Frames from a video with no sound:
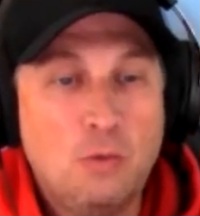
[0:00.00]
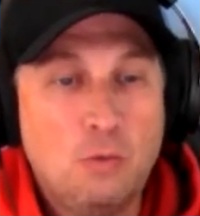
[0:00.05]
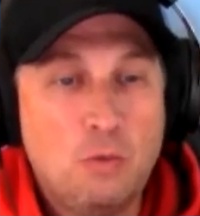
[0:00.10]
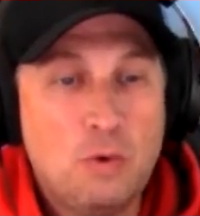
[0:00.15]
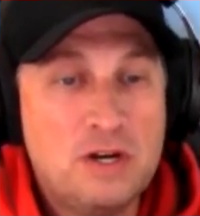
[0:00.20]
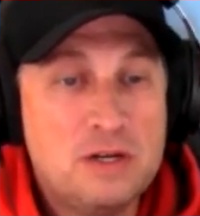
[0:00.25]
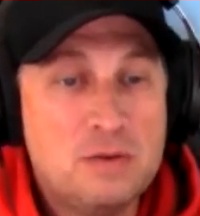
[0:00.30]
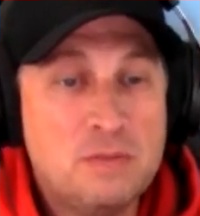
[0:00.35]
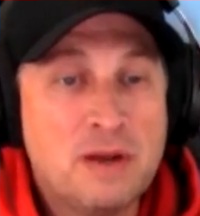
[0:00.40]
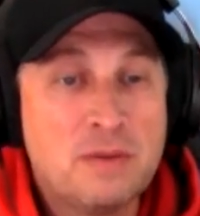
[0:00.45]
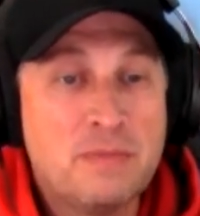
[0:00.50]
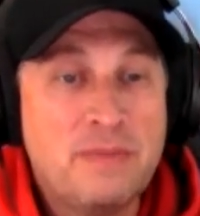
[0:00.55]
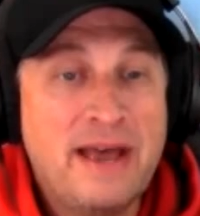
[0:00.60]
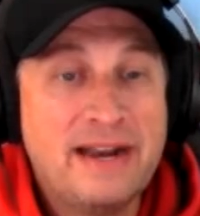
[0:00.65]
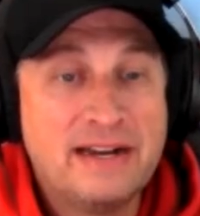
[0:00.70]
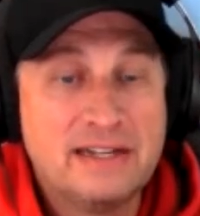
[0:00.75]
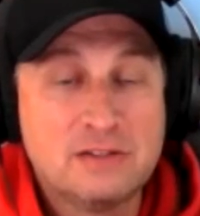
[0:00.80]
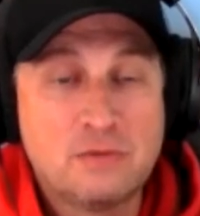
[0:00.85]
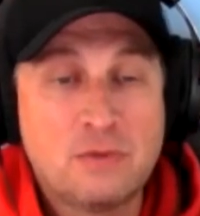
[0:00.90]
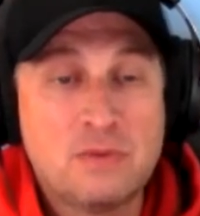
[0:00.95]
Wyndham
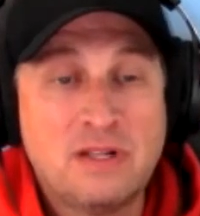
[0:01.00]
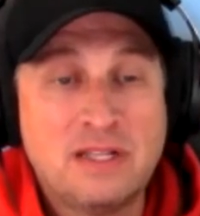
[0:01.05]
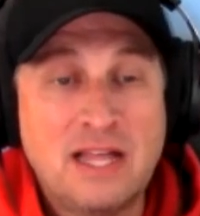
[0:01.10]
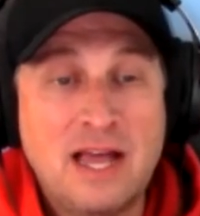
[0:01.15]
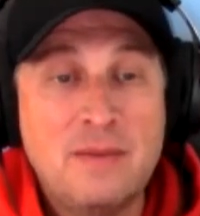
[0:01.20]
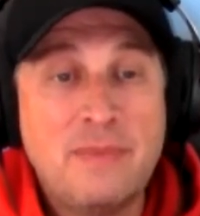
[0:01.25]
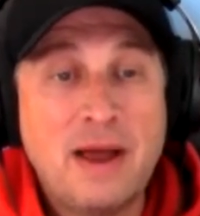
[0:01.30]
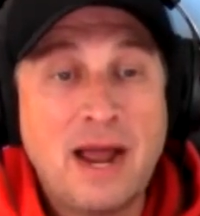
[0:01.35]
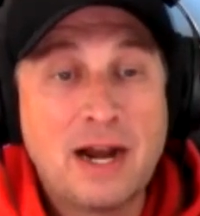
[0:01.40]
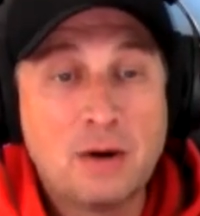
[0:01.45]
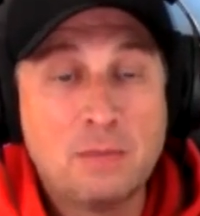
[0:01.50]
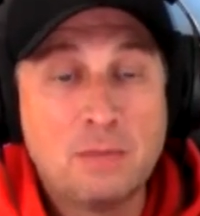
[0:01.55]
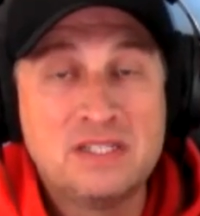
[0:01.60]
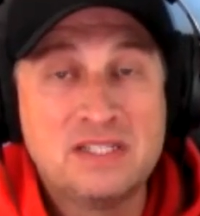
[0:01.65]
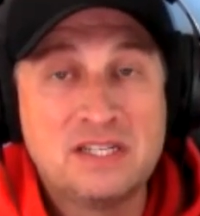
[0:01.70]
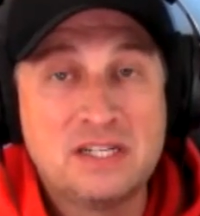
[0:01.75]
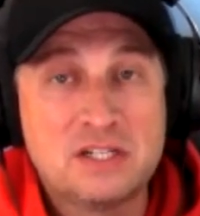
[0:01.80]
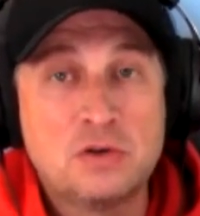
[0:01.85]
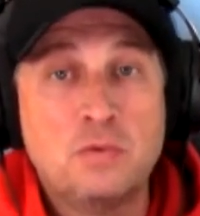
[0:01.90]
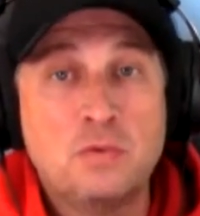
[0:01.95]
McManus from the linebacker
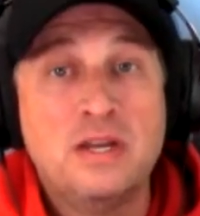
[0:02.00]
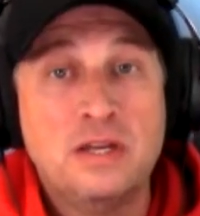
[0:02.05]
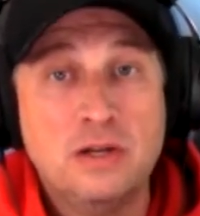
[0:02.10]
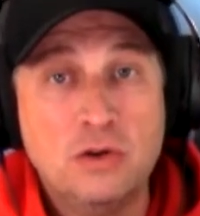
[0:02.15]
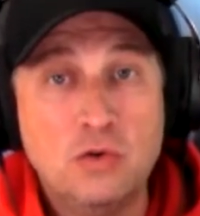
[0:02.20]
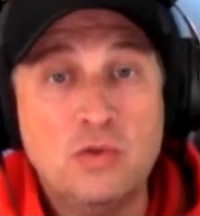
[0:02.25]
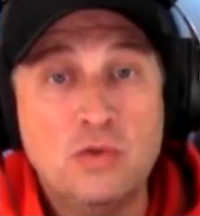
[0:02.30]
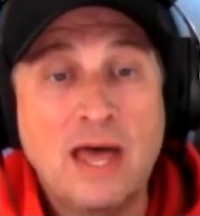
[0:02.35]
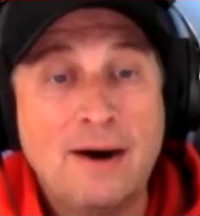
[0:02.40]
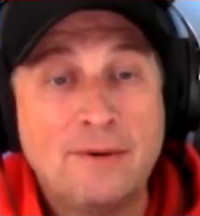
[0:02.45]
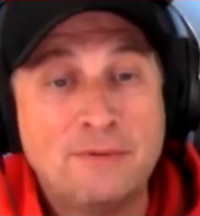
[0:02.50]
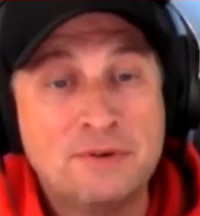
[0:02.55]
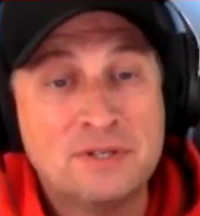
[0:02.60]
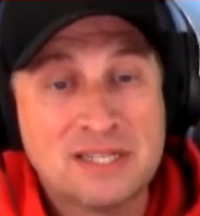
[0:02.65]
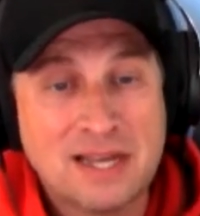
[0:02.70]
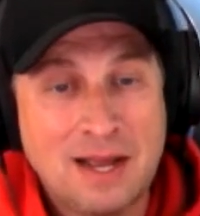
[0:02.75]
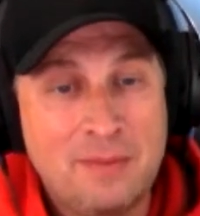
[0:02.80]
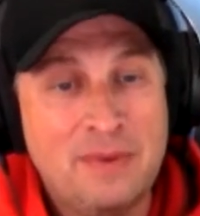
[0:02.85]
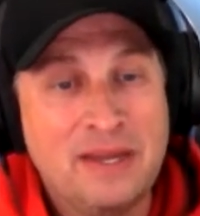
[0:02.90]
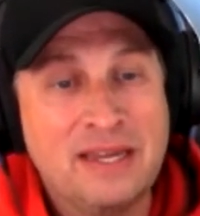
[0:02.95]
position. We knew that
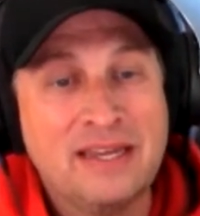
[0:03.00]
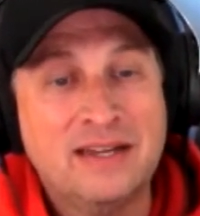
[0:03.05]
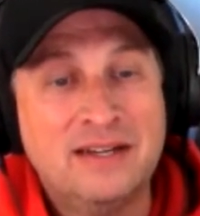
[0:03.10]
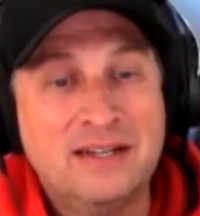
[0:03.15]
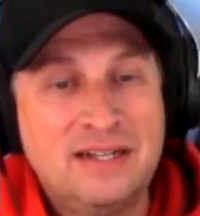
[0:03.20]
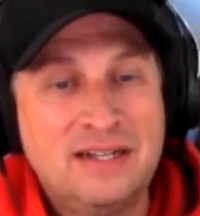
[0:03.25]
was coming.